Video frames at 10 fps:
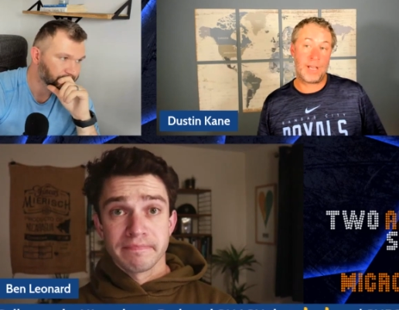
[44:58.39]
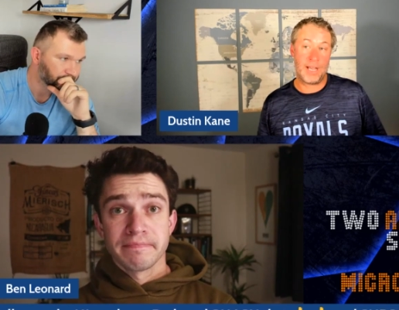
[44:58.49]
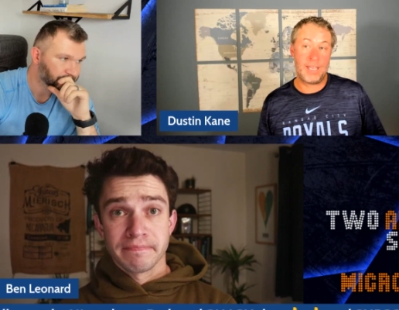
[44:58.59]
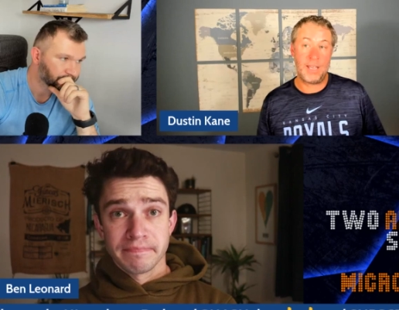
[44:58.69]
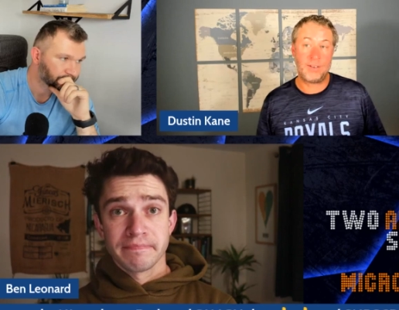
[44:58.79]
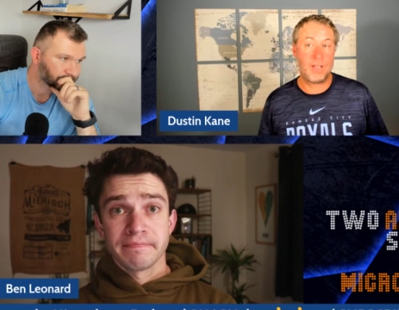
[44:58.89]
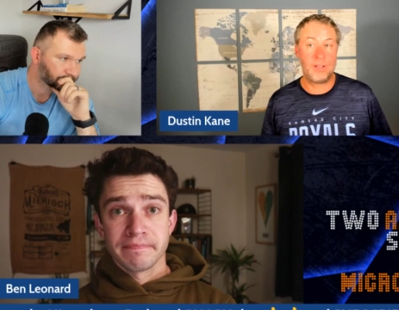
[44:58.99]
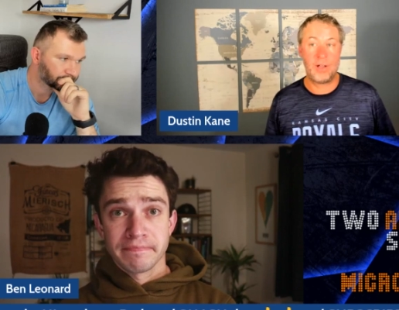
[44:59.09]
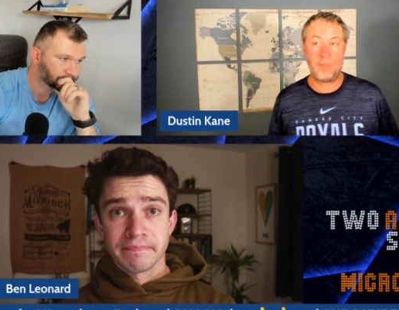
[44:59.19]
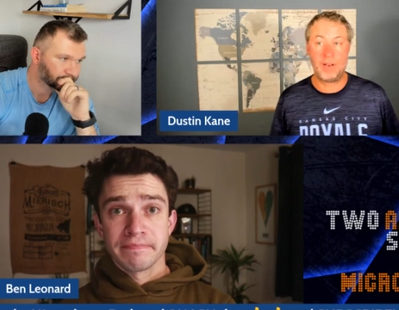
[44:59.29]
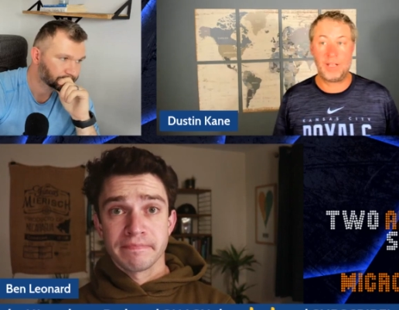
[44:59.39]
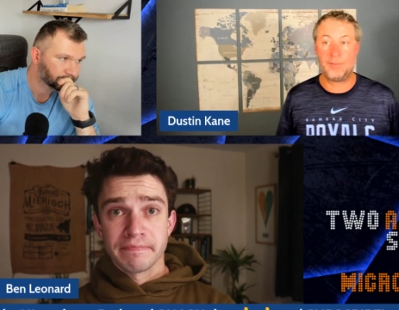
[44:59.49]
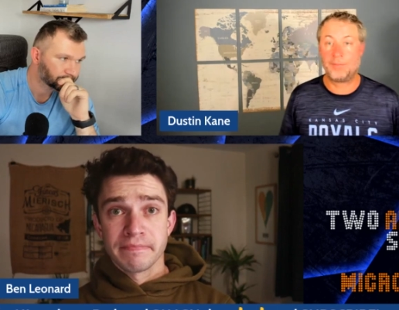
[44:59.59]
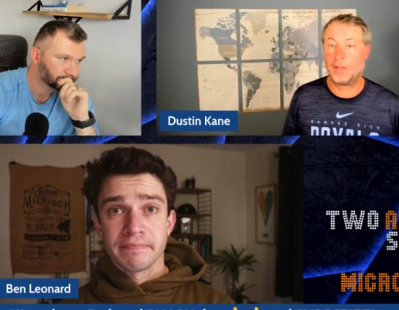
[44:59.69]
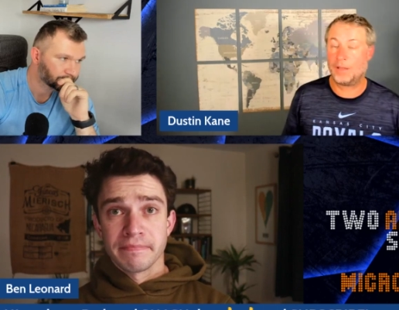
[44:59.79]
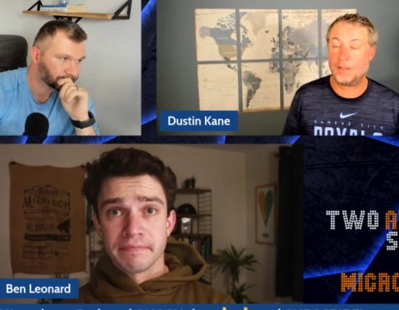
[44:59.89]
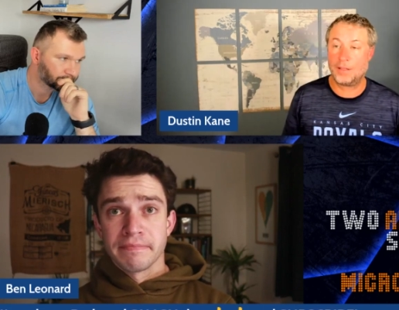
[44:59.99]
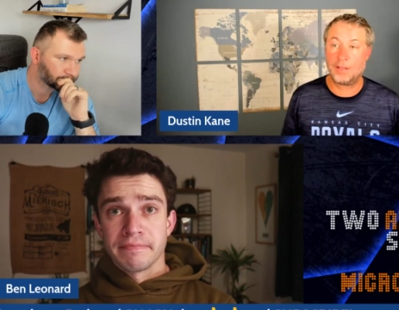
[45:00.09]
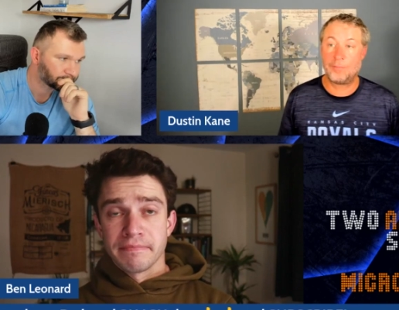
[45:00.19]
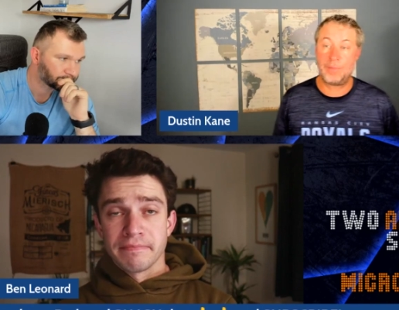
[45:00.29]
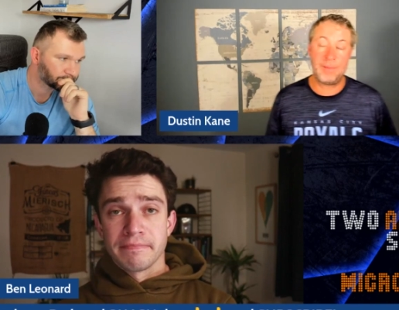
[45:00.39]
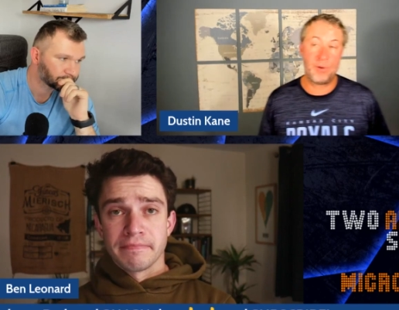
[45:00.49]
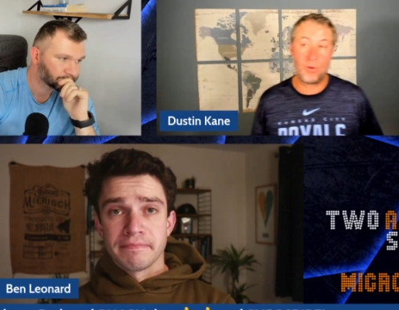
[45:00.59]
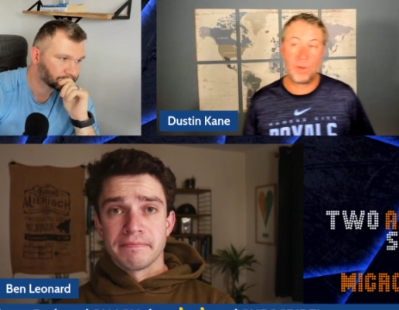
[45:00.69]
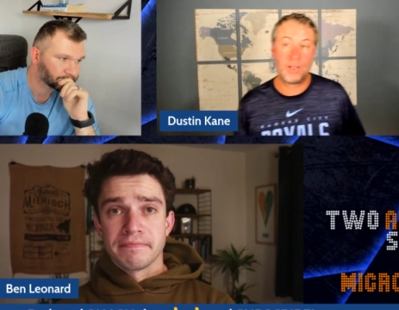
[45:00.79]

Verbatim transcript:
Speaker 1: I can't tell you how many people we